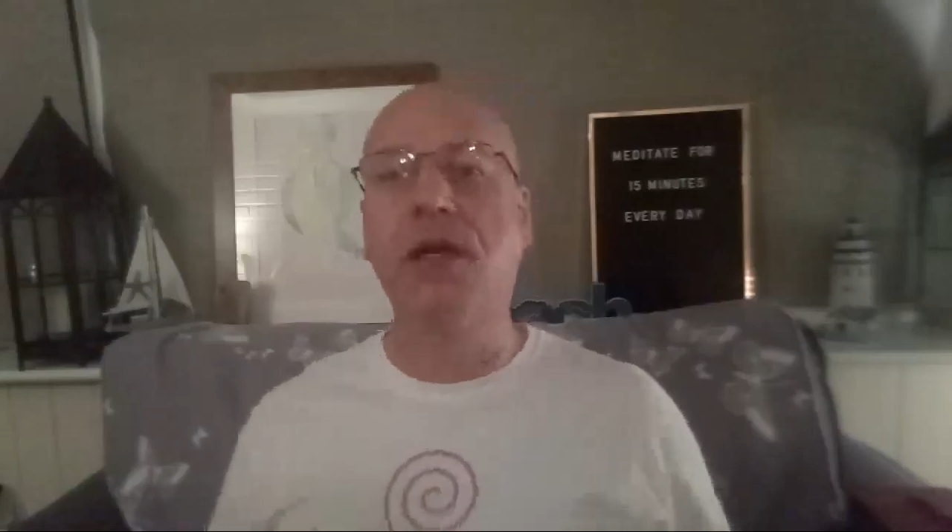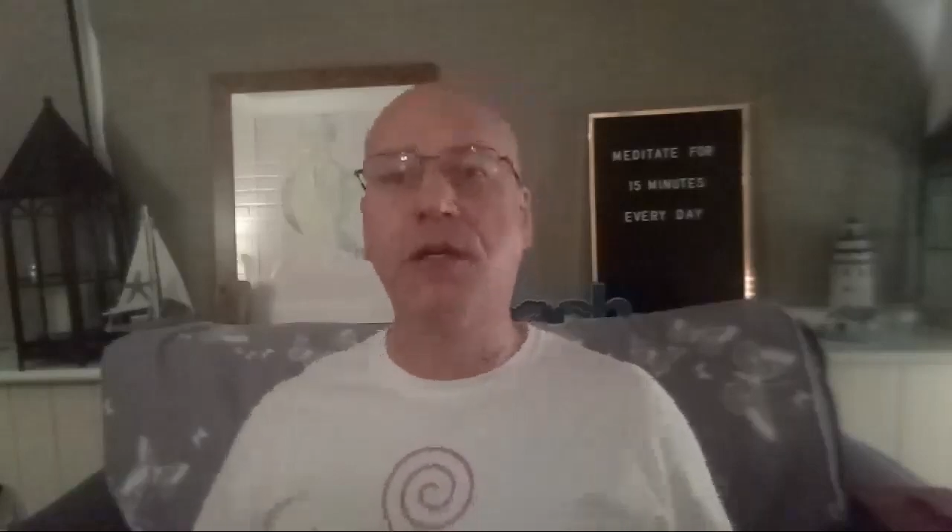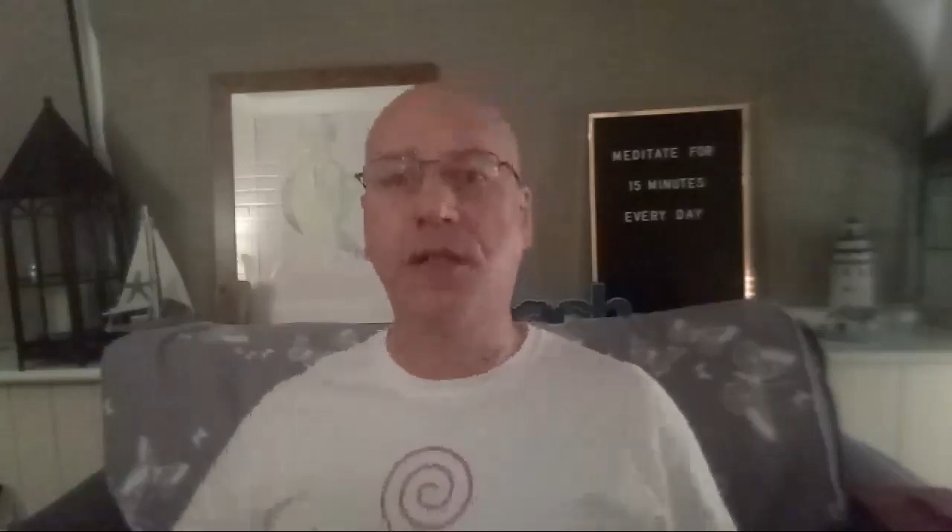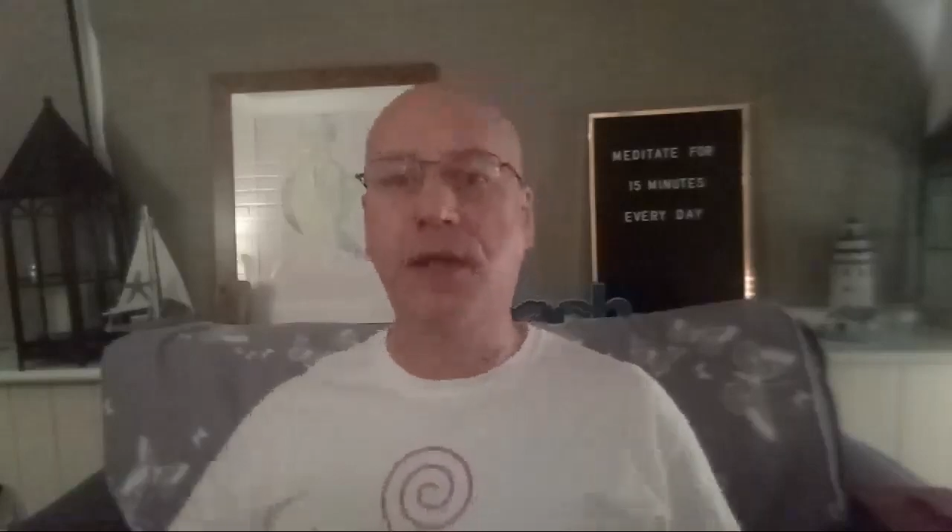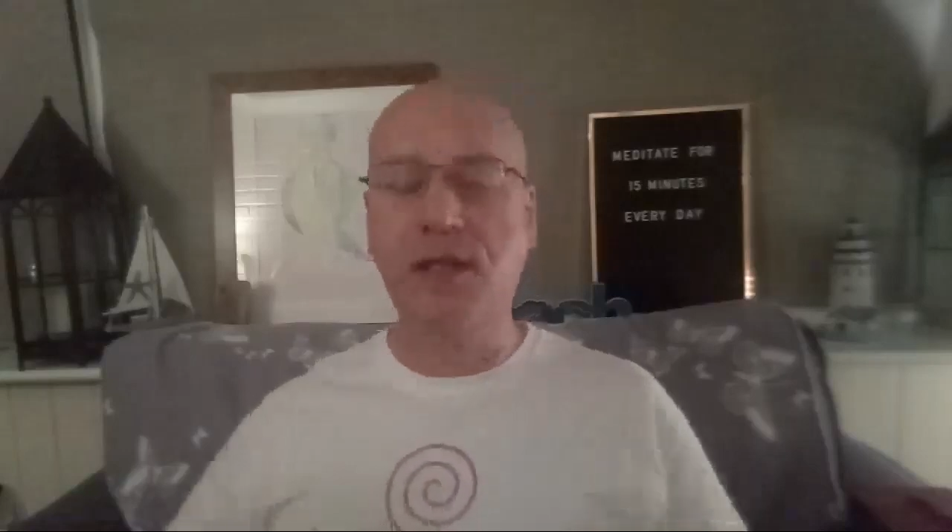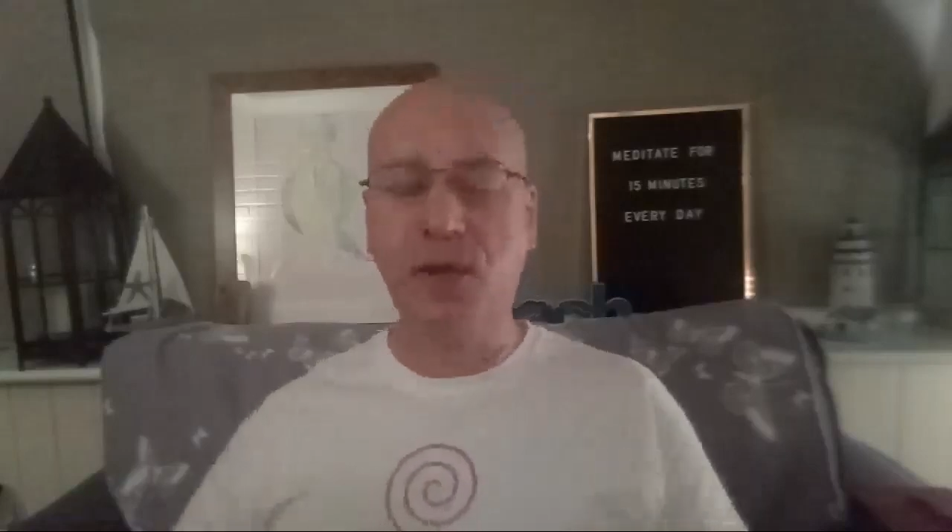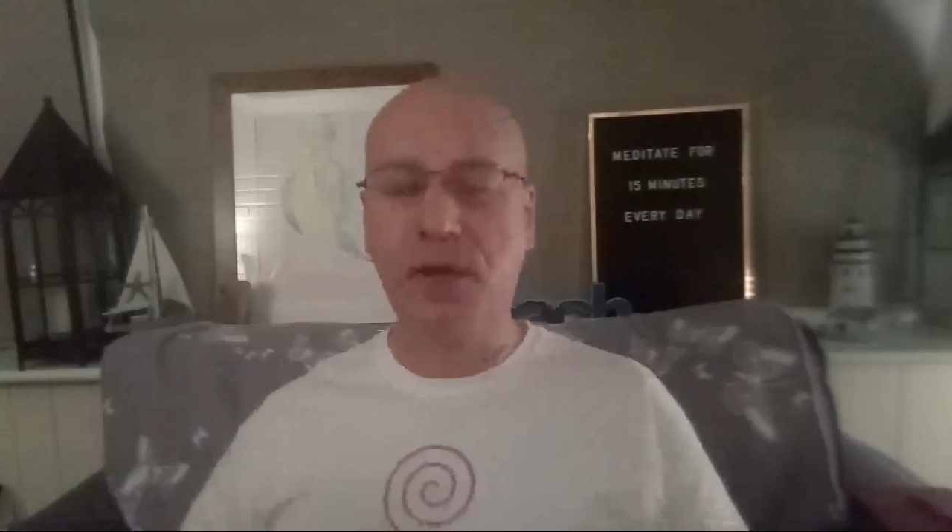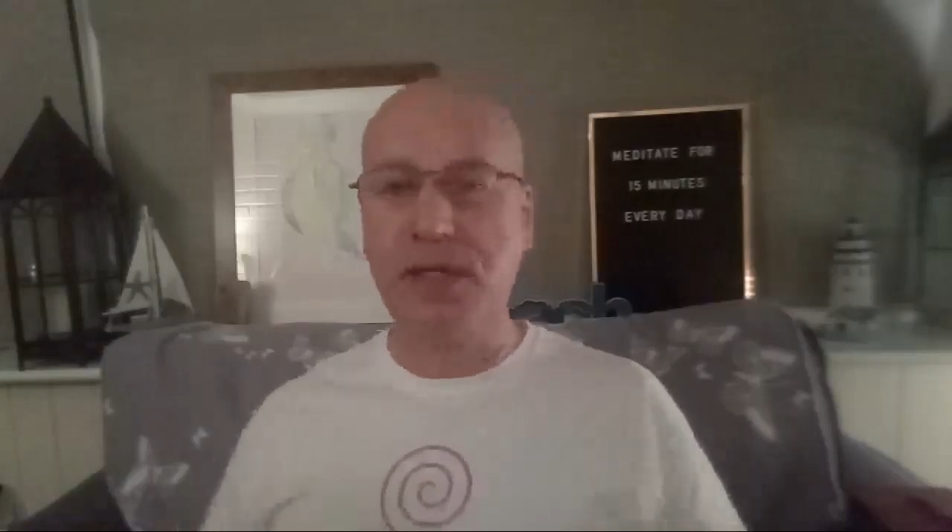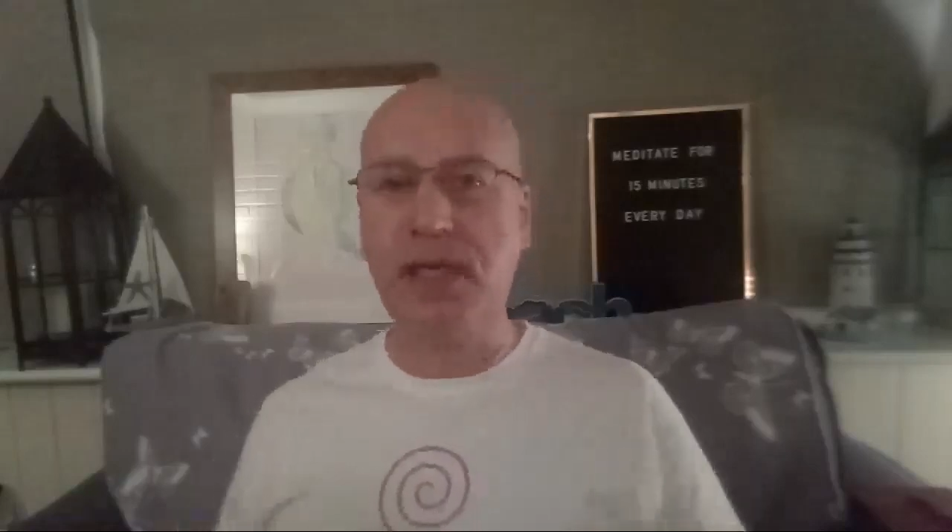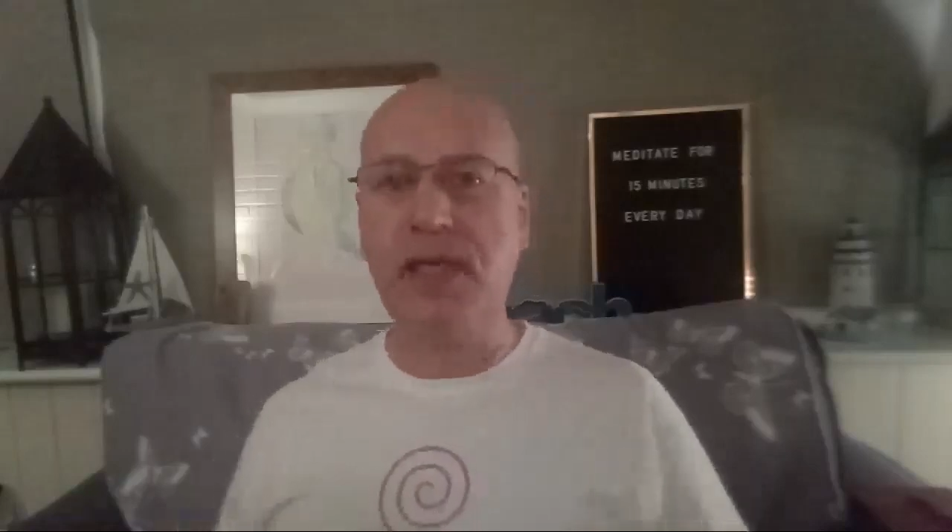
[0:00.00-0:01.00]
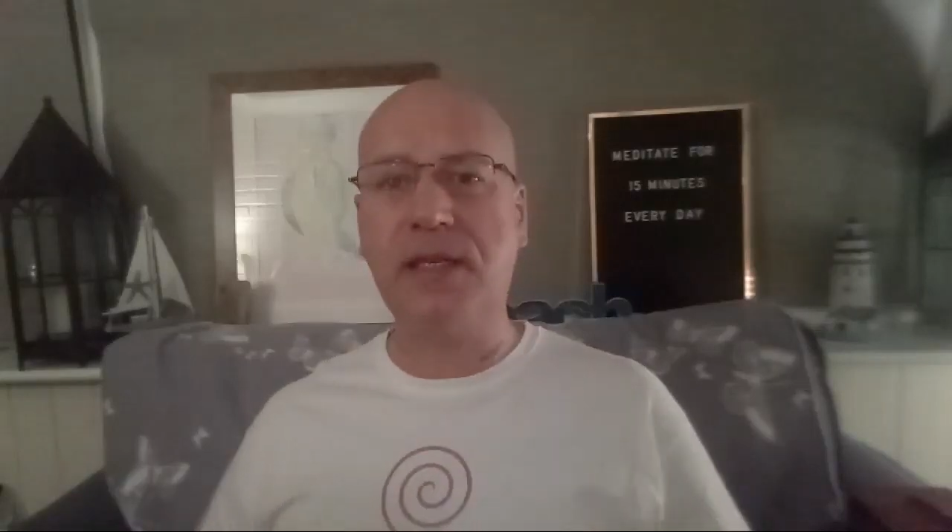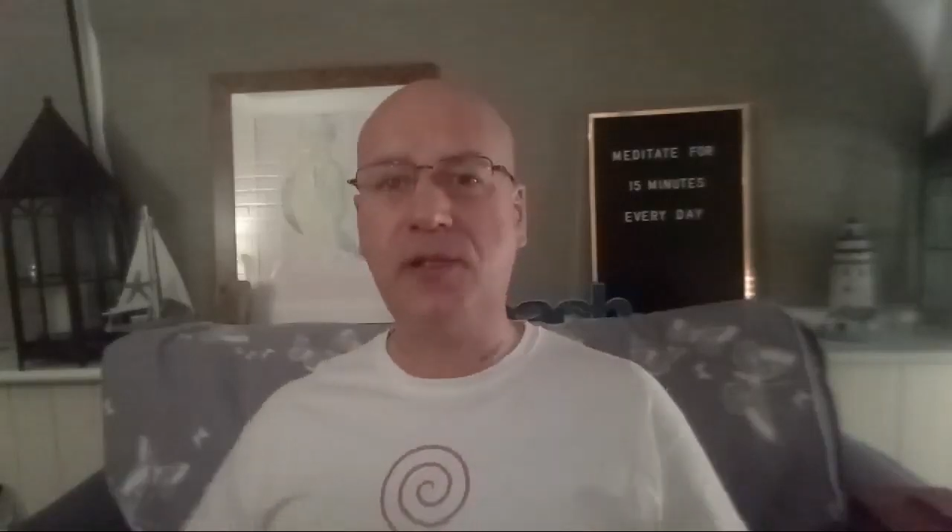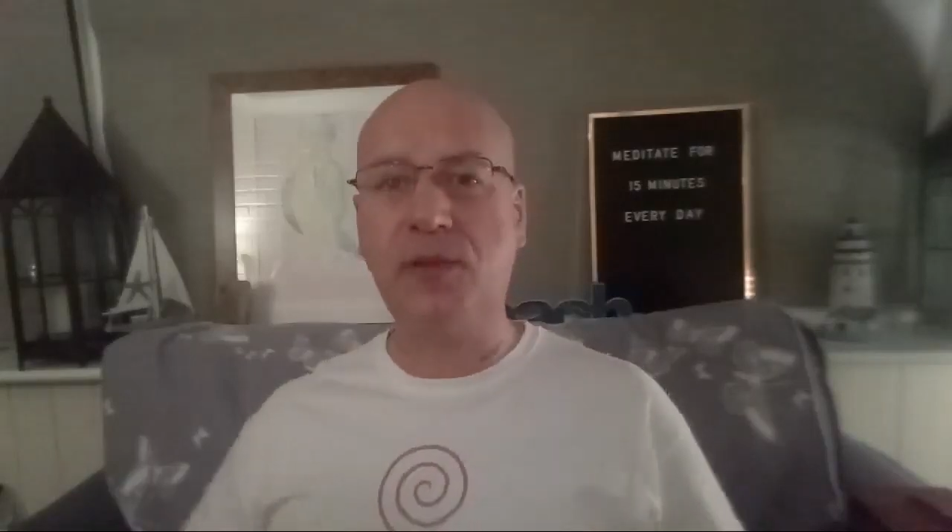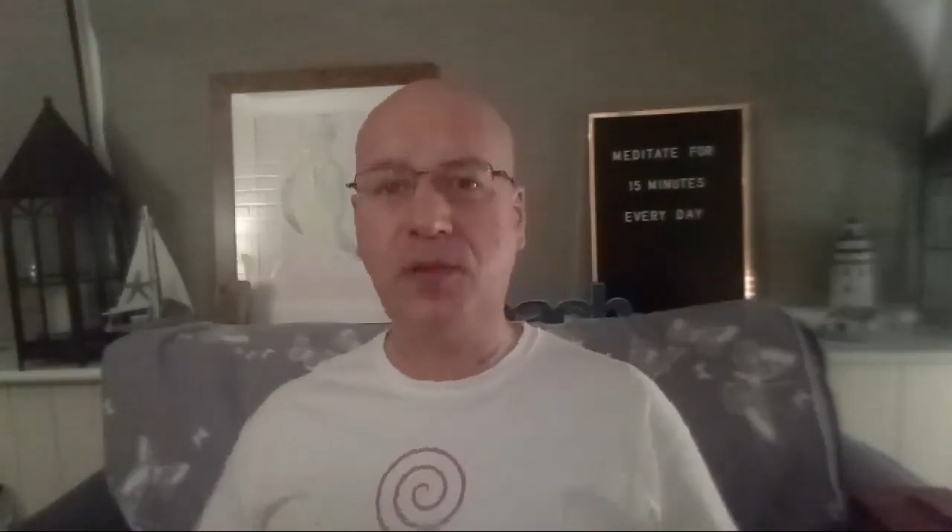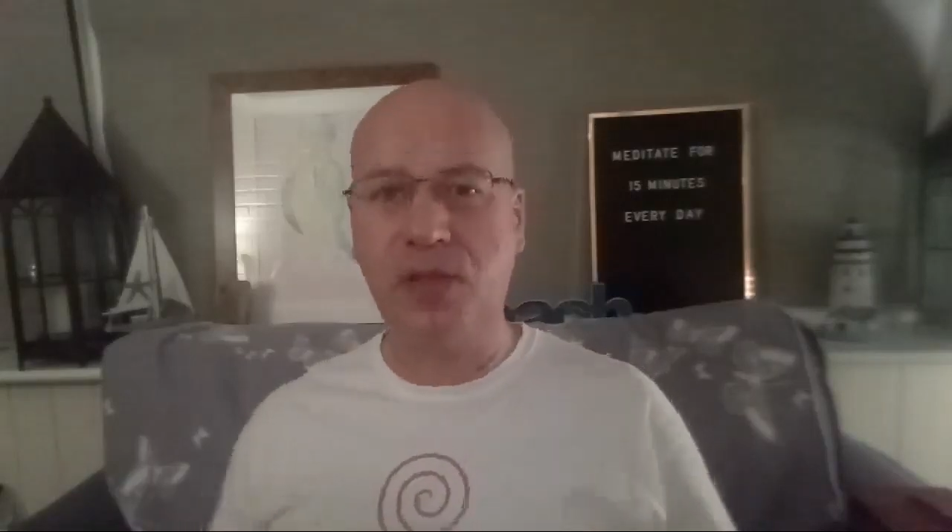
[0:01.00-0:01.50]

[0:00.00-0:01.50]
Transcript: So that's all it is. It's just